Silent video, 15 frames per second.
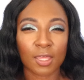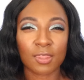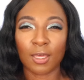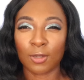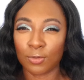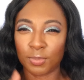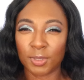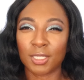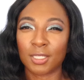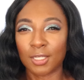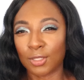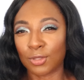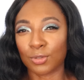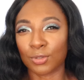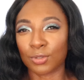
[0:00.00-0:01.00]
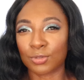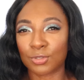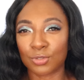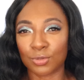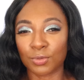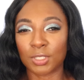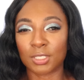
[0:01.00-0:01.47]
that'll be another
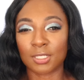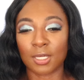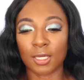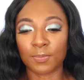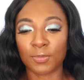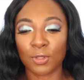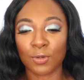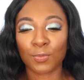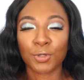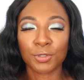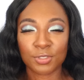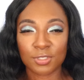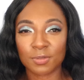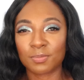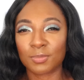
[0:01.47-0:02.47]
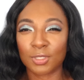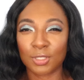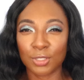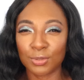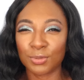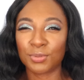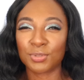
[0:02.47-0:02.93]
story time. There were some
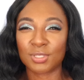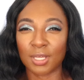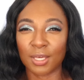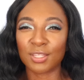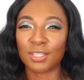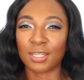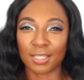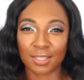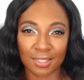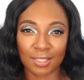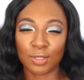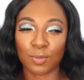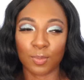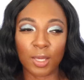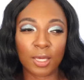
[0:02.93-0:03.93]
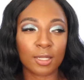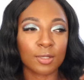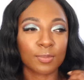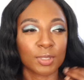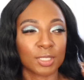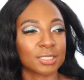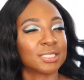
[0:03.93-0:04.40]
clues now that I think about
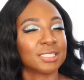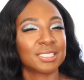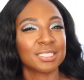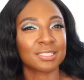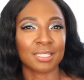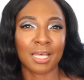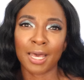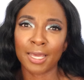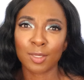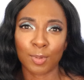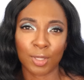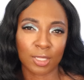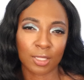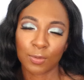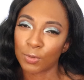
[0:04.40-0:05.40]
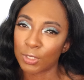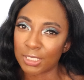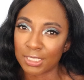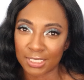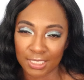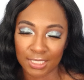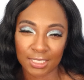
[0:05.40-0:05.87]
it because he did lie about like what
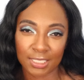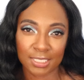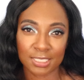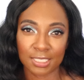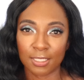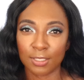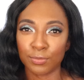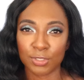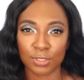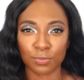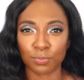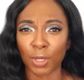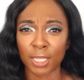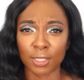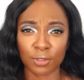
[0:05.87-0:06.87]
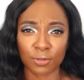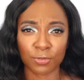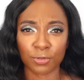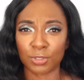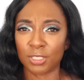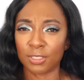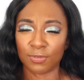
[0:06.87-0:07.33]
he did. He said he was a writer
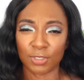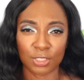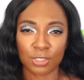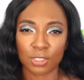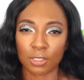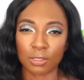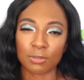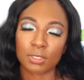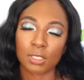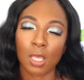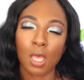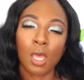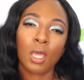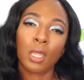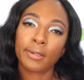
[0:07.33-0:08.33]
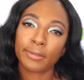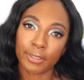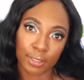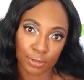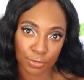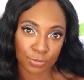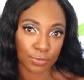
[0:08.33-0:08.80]
for TV shows
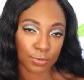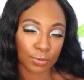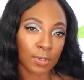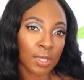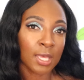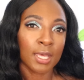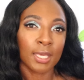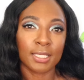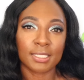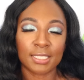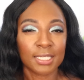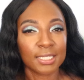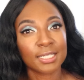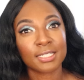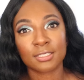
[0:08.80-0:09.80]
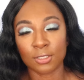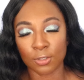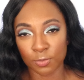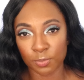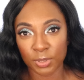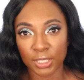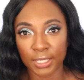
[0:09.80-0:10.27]
not true. He said he had his
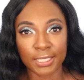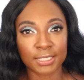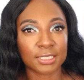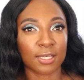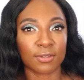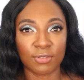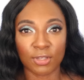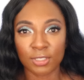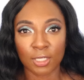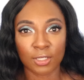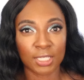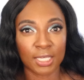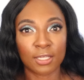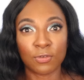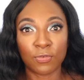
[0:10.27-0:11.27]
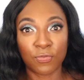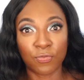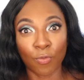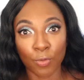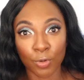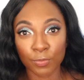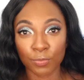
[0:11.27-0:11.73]
own place. I found out he had
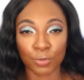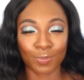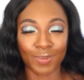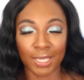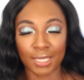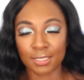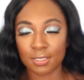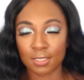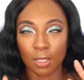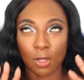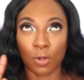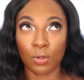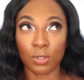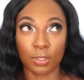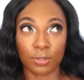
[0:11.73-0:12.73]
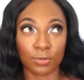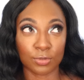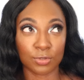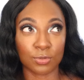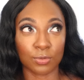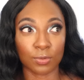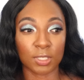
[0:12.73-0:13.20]
four roommates, whole other
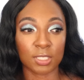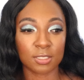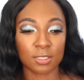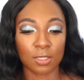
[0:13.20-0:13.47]
story.